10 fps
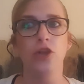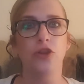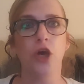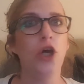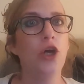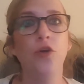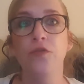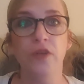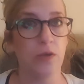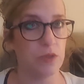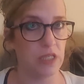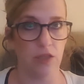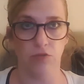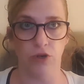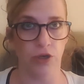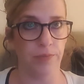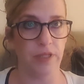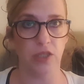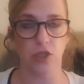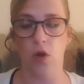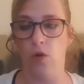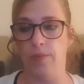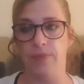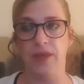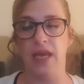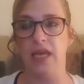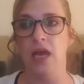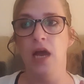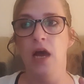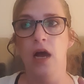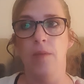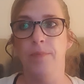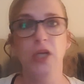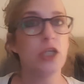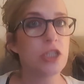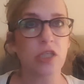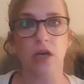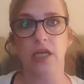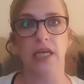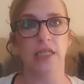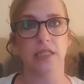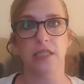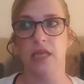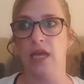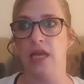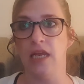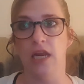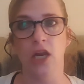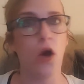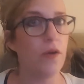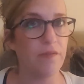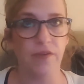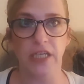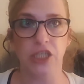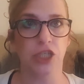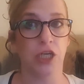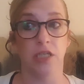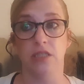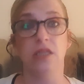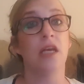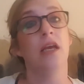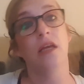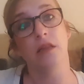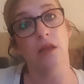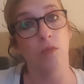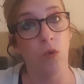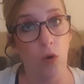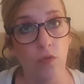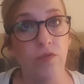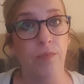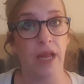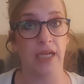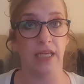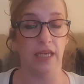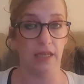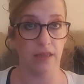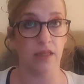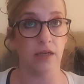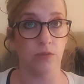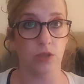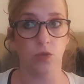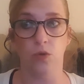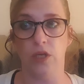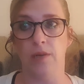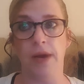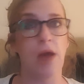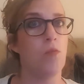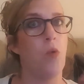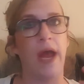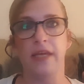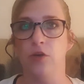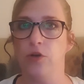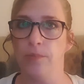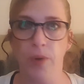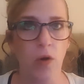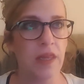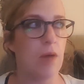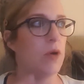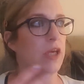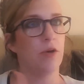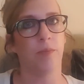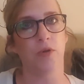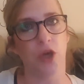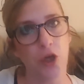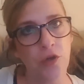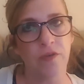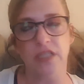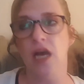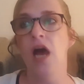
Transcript: The Hoover that was in the room at the time, the plug sockets, the light fixtures, the wolf blanket that I was talking about, where you could buy the Hoovers.